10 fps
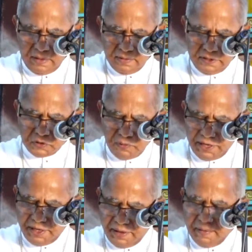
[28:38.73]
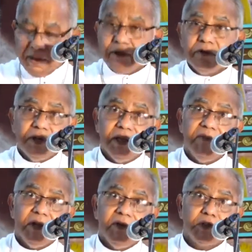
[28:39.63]
That's why today
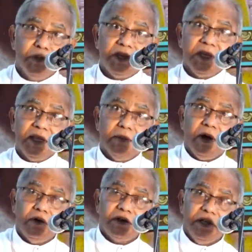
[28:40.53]
when we are speaking about